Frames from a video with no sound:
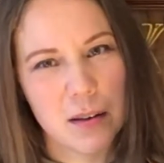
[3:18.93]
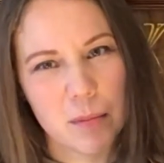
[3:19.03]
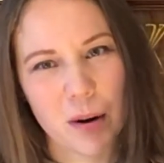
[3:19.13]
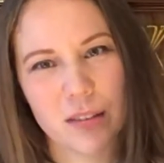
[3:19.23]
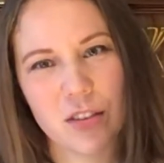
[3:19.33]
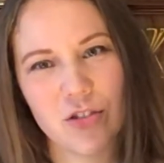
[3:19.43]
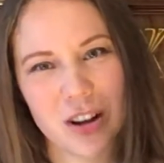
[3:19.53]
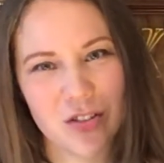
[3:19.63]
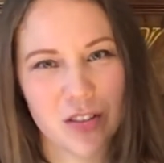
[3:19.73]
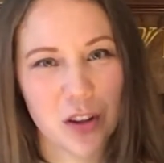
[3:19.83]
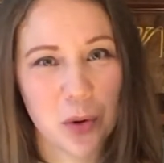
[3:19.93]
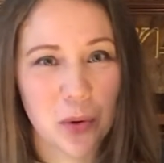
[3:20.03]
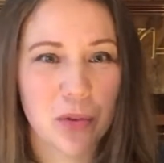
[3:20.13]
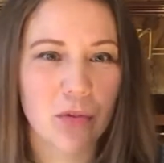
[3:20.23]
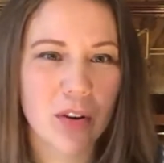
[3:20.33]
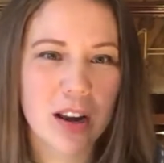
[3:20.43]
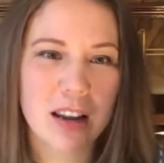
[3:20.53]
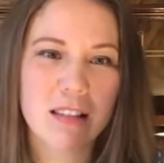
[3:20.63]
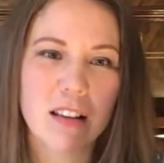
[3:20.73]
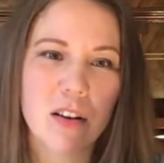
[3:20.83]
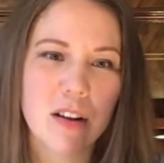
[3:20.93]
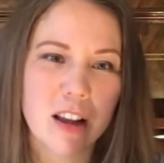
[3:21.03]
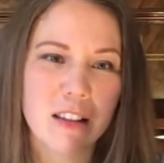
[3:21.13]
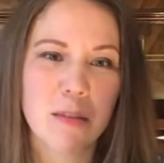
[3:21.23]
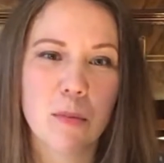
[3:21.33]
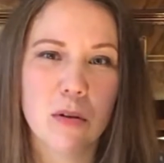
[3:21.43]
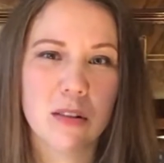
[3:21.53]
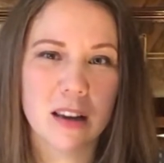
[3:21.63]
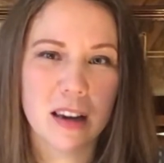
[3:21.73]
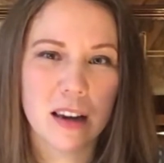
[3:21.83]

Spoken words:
Practice changing the chords really slowly and smoothly.